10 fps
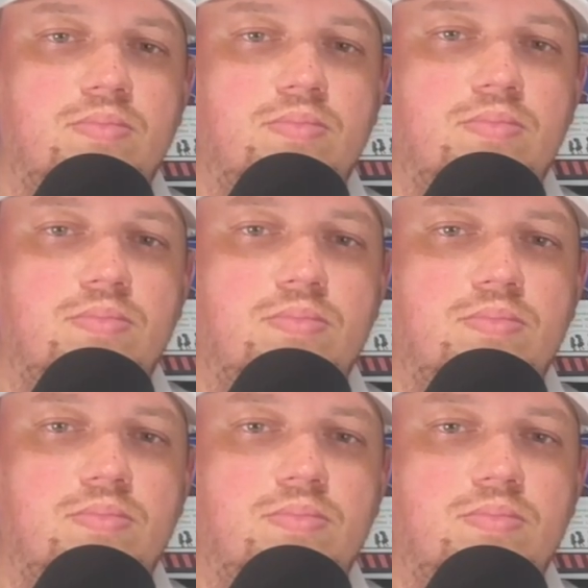
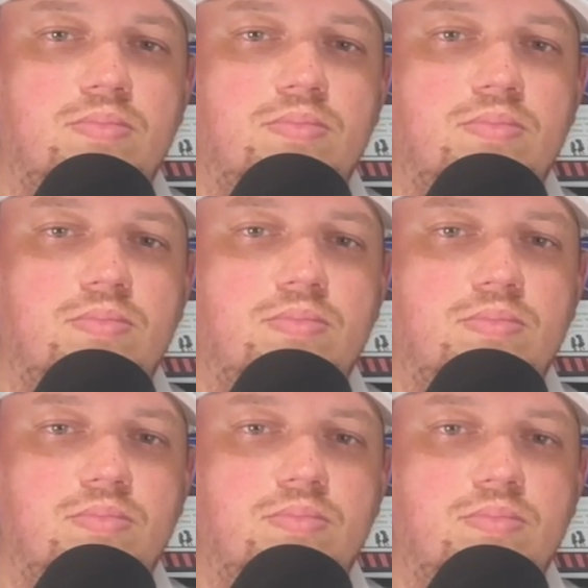
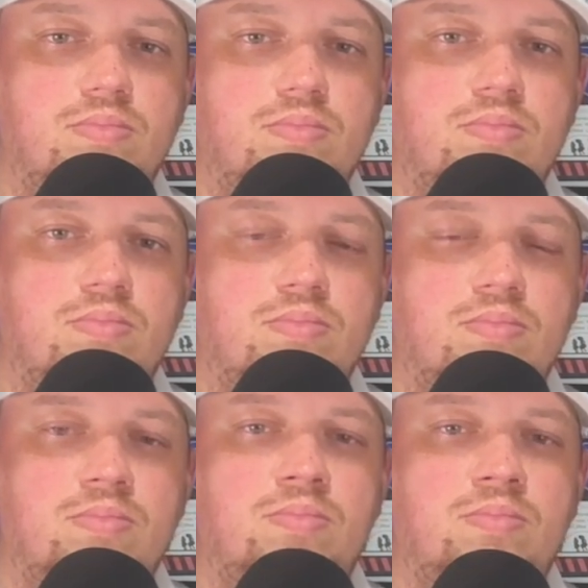
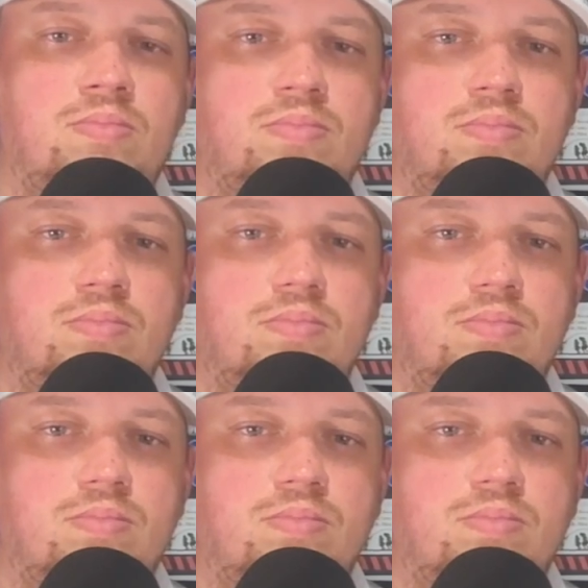
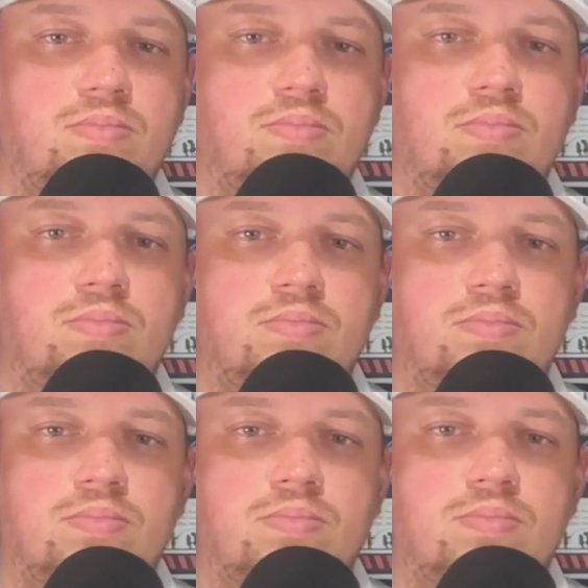(silent)